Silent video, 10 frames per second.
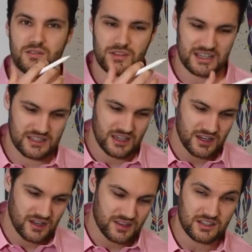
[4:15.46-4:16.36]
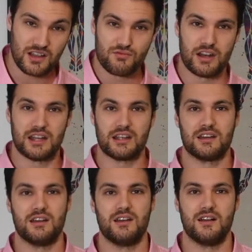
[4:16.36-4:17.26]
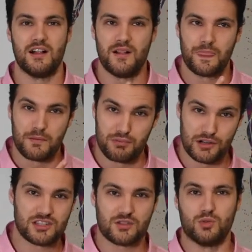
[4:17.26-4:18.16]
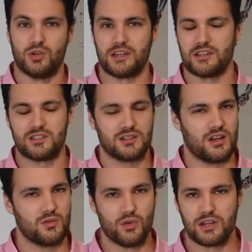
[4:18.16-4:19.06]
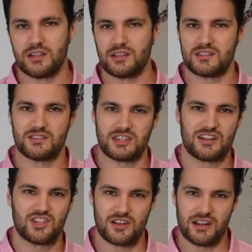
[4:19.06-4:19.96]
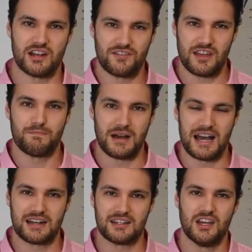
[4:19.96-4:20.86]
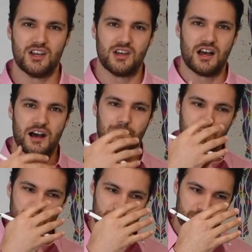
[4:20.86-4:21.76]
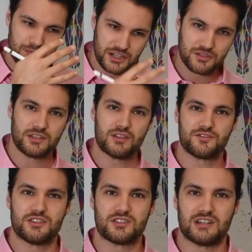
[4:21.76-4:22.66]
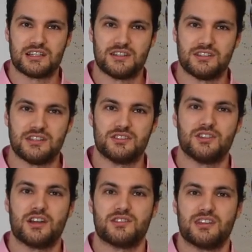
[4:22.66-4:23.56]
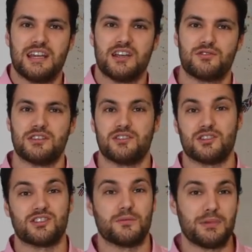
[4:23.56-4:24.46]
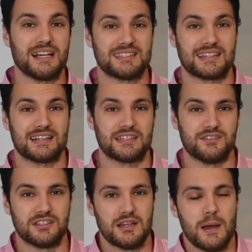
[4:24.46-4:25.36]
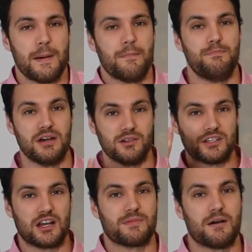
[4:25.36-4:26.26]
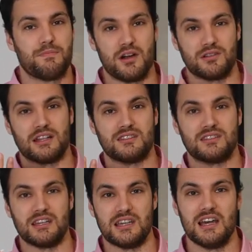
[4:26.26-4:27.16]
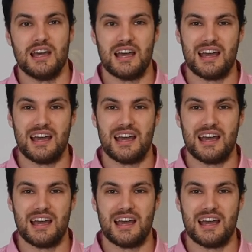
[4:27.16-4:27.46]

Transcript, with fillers: that's things like running, brisk walking, slow walking doesn't generate enough impact. Um, by doing those physical activities, you're going to increase the osteoblastic activity, building up that bone density